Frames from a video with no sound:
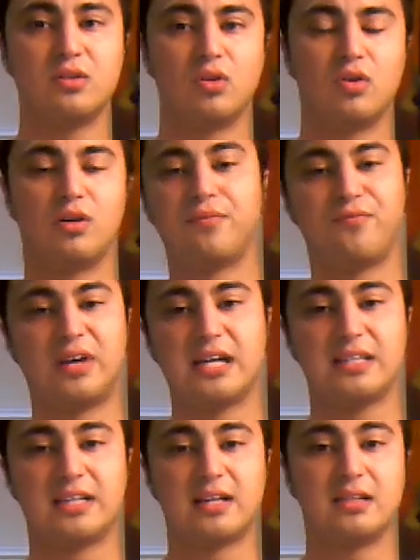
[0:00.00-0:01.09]
or
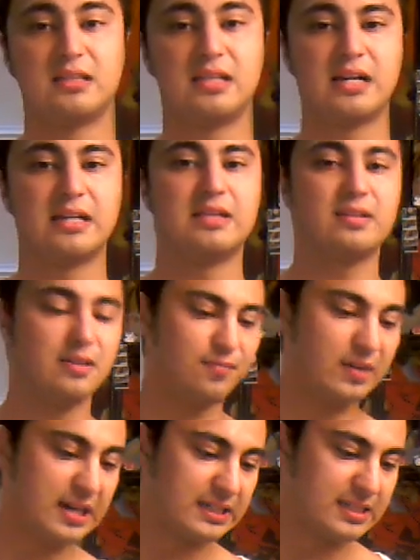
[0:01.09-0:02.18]
find it online to
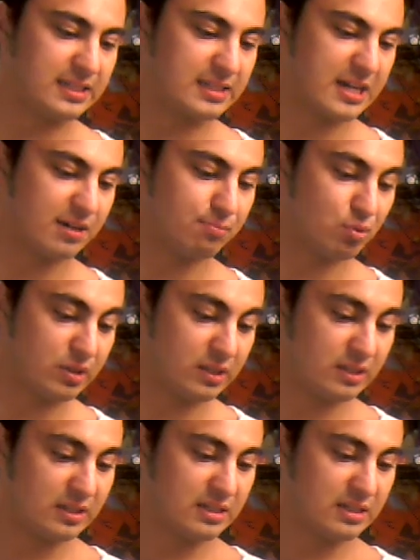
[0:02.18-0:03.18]
find a template.